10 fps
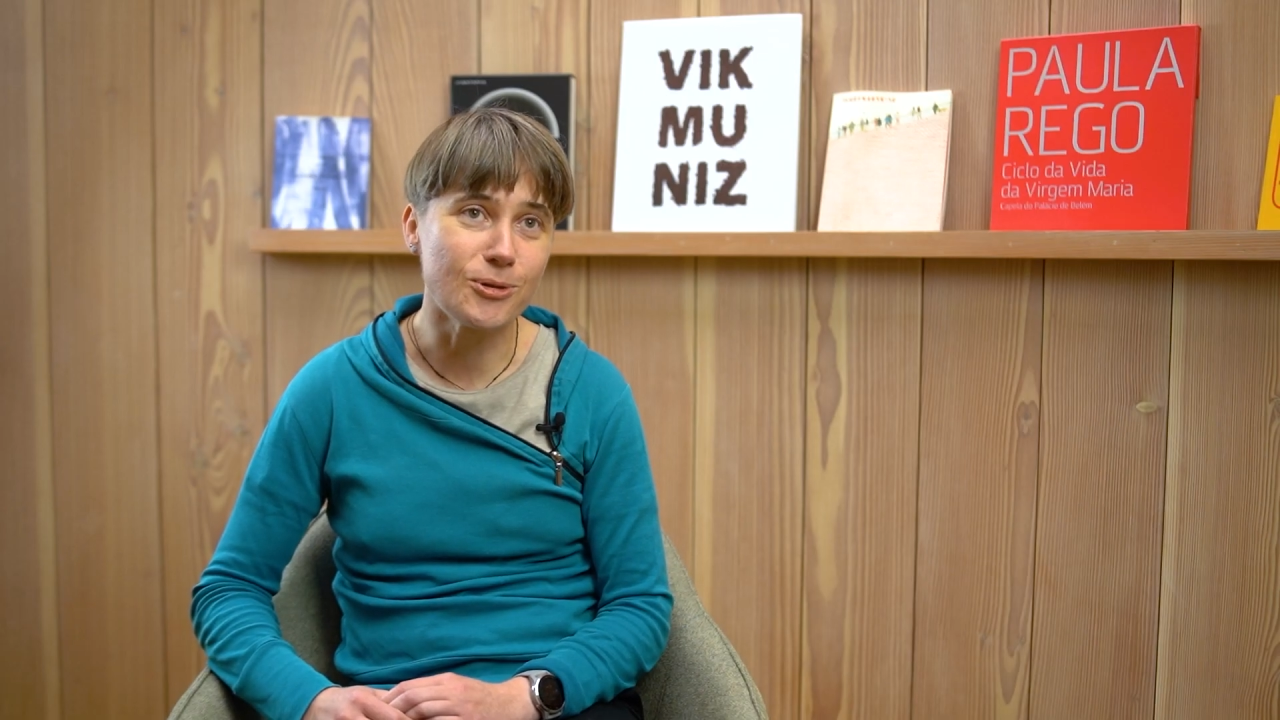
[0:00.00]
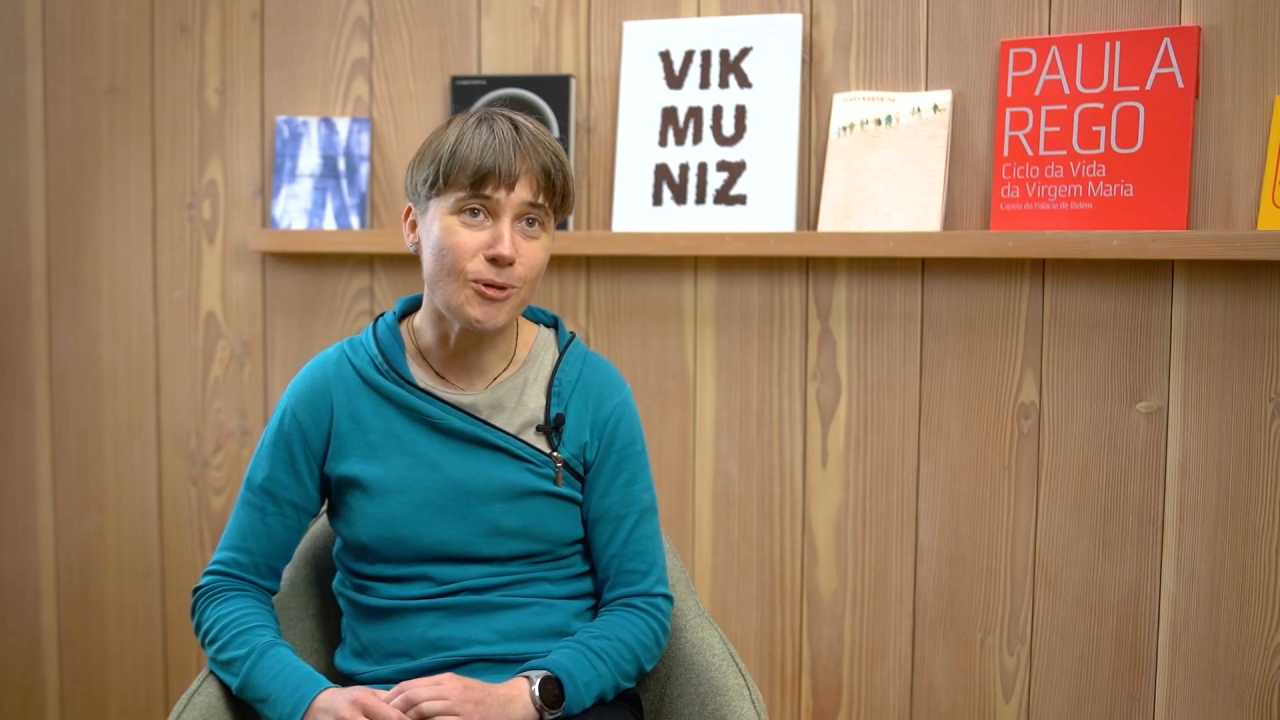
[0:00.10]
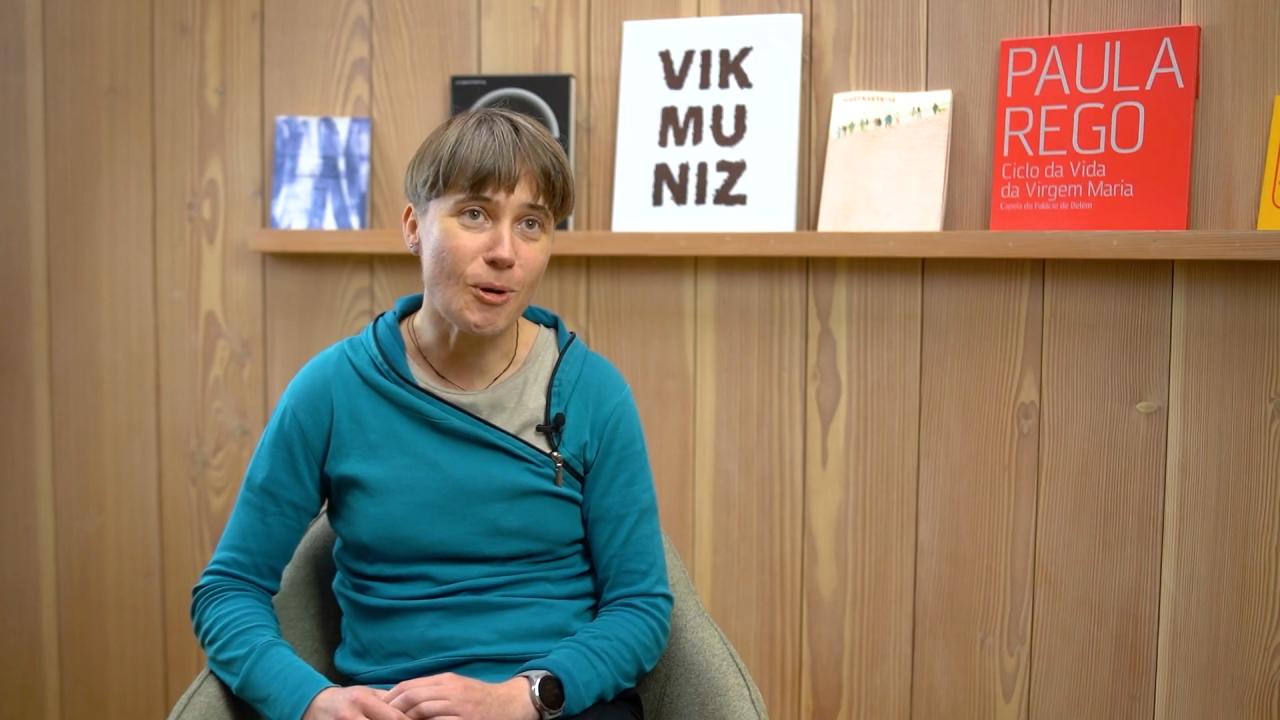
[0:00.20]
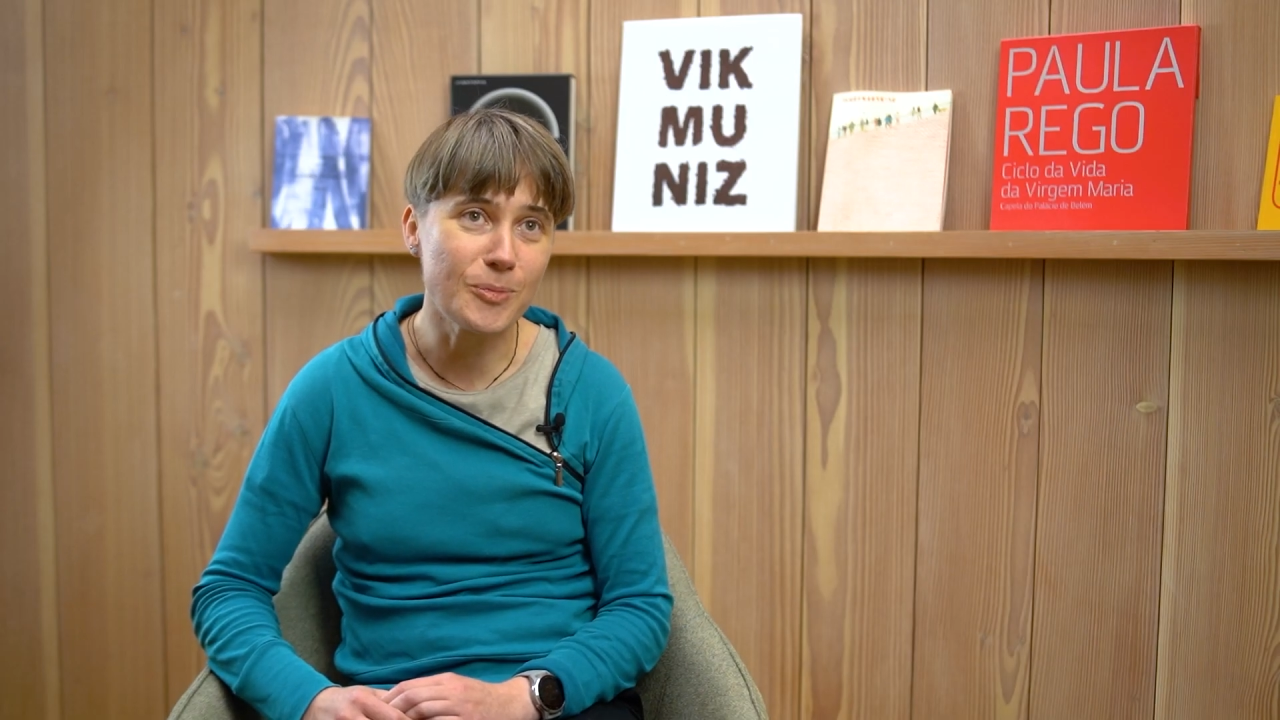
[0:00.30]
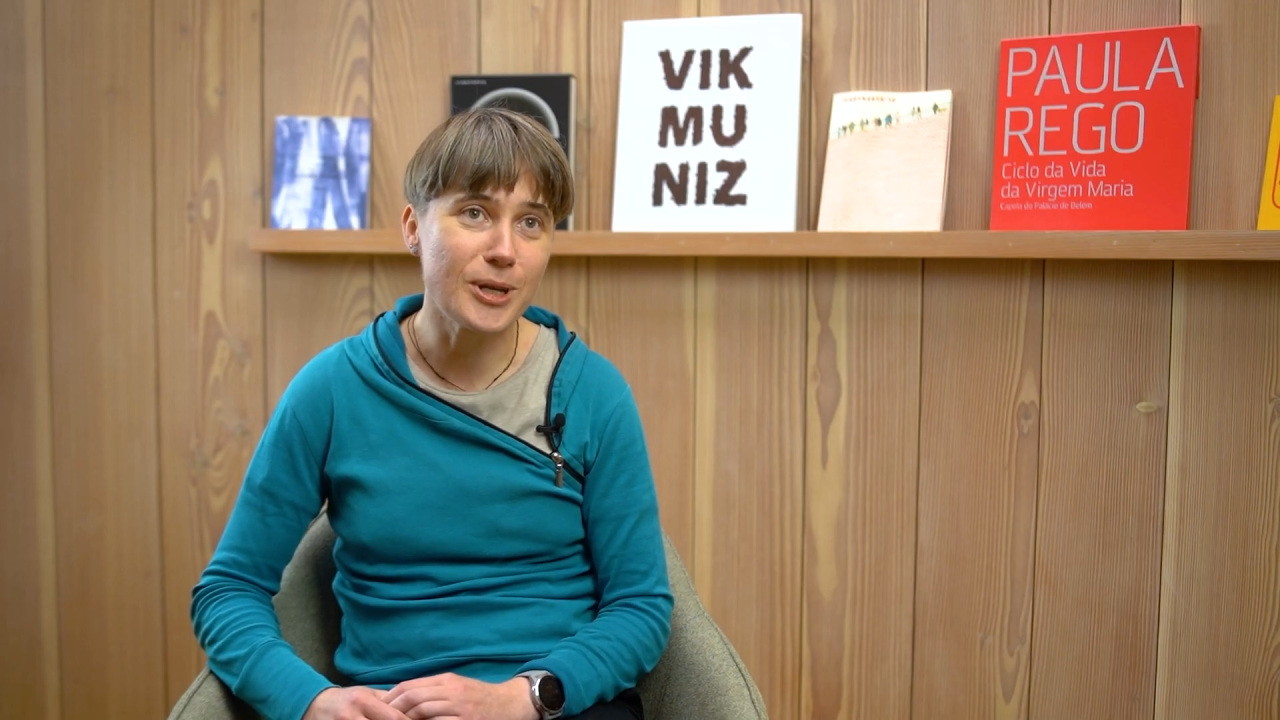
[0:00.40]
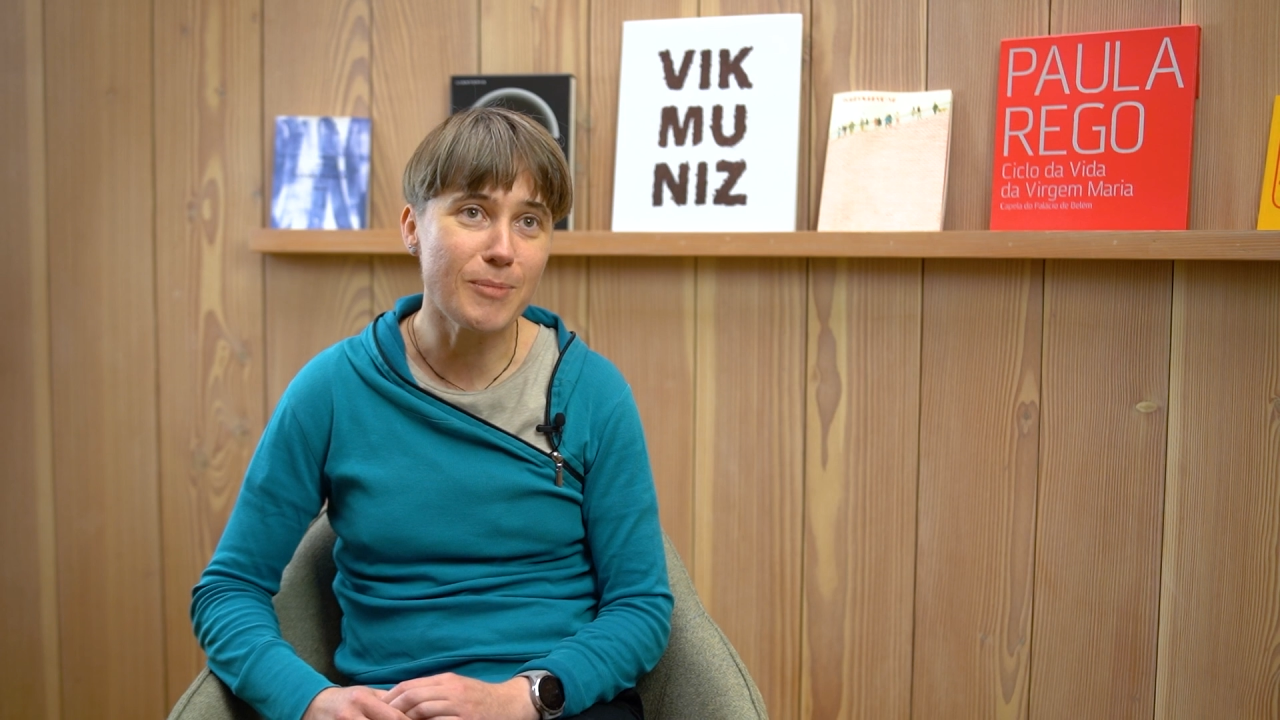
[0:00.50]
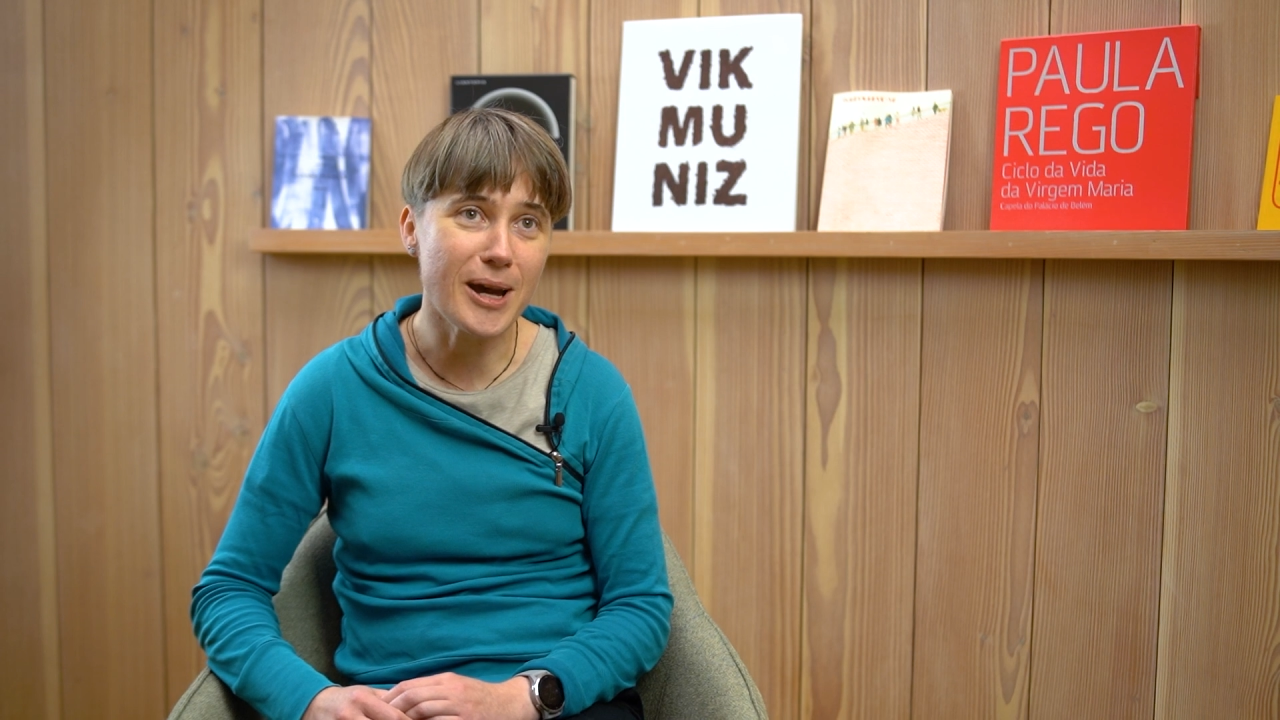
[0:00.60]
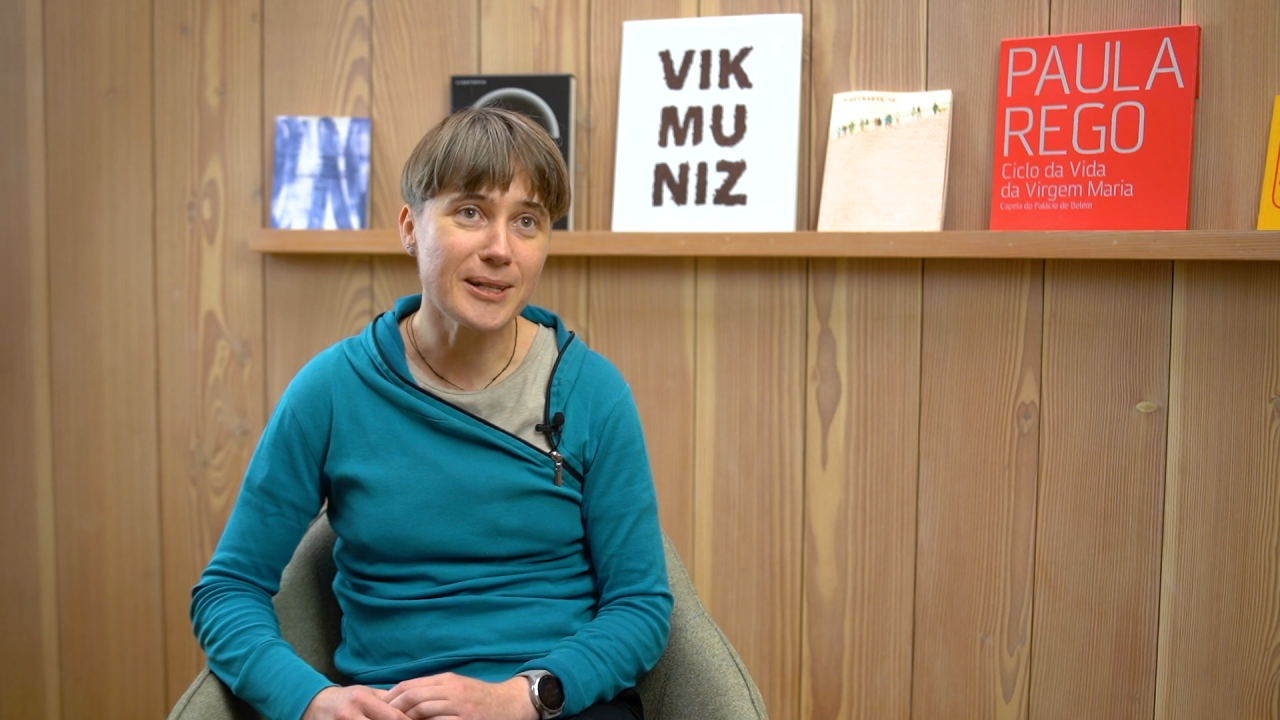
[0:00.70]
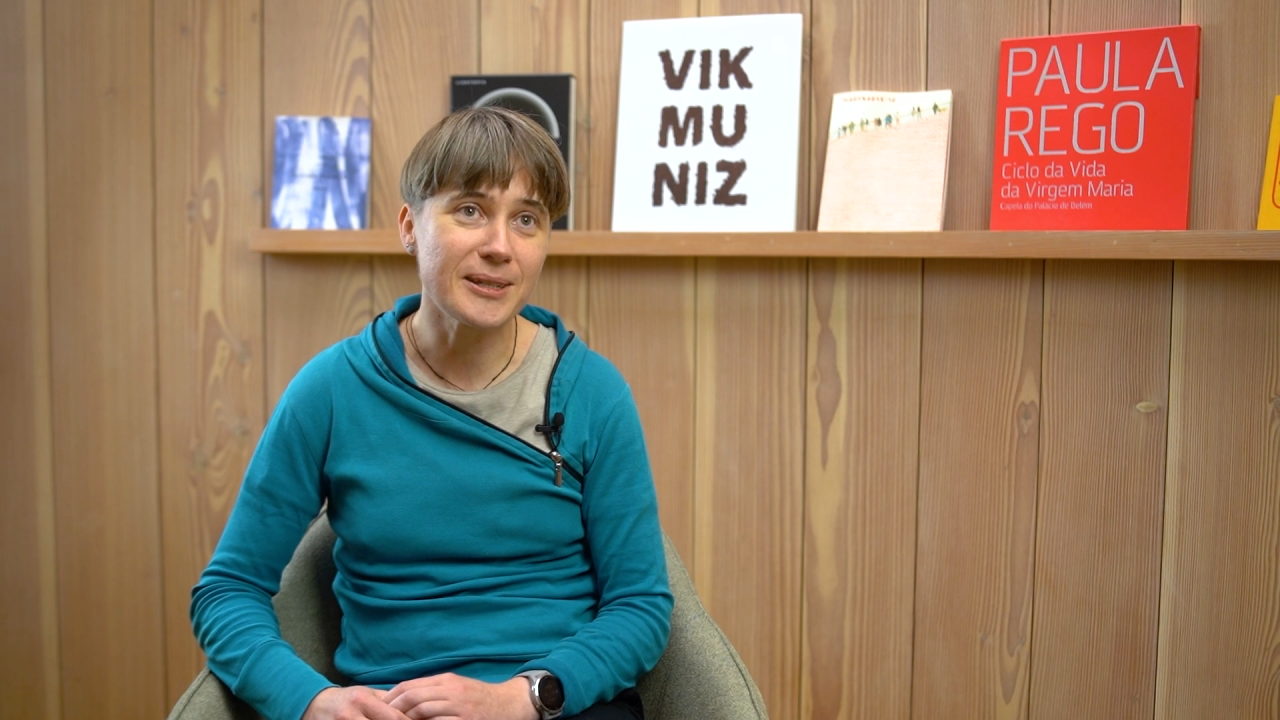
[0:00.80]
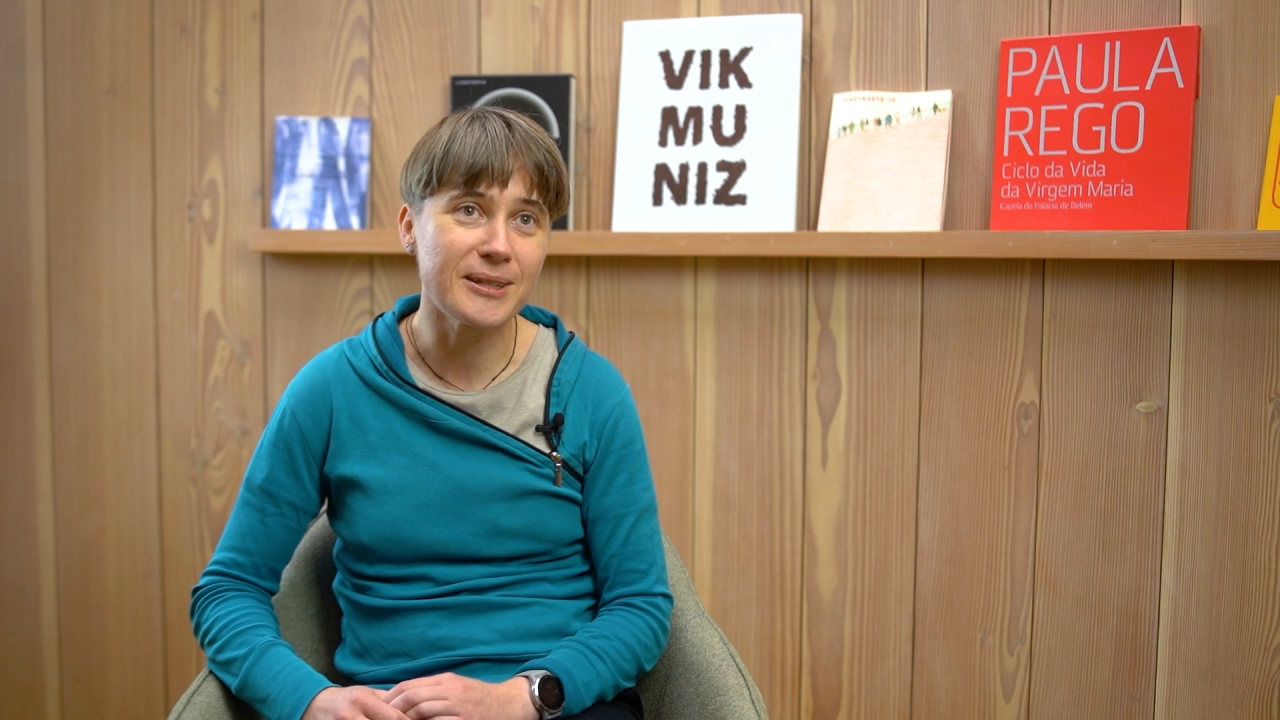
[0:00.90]

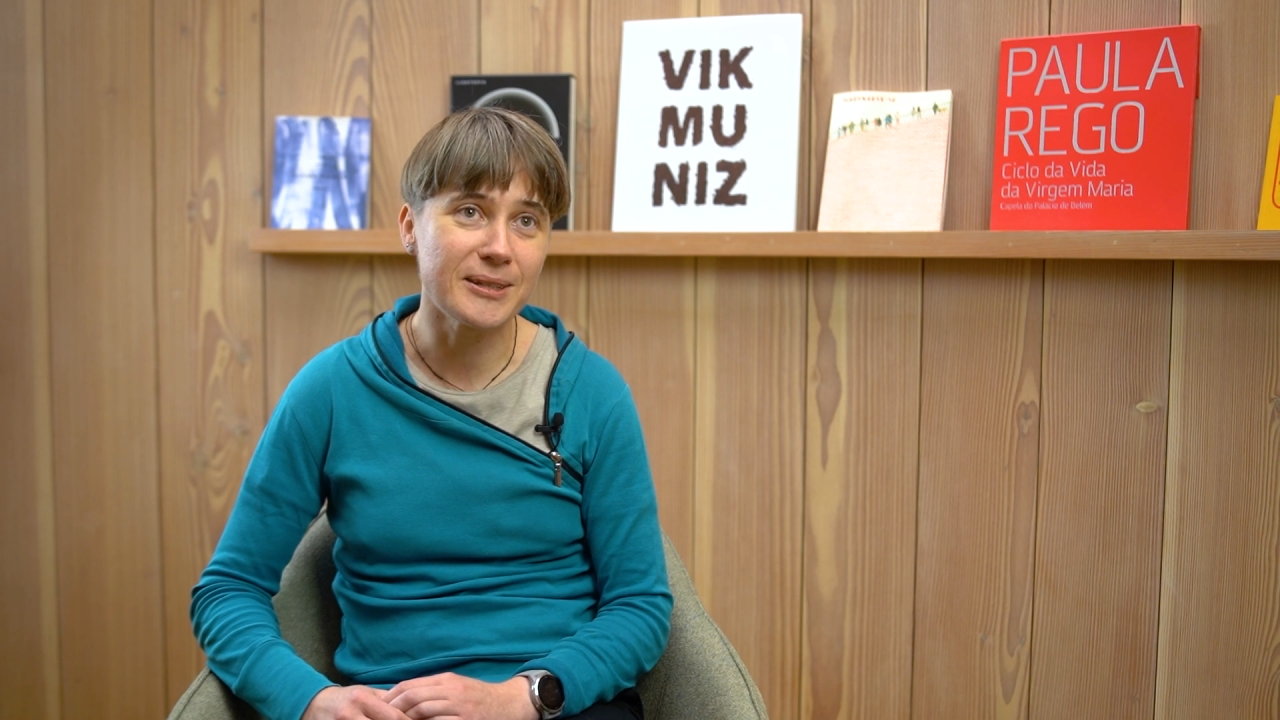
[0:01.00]
optimize the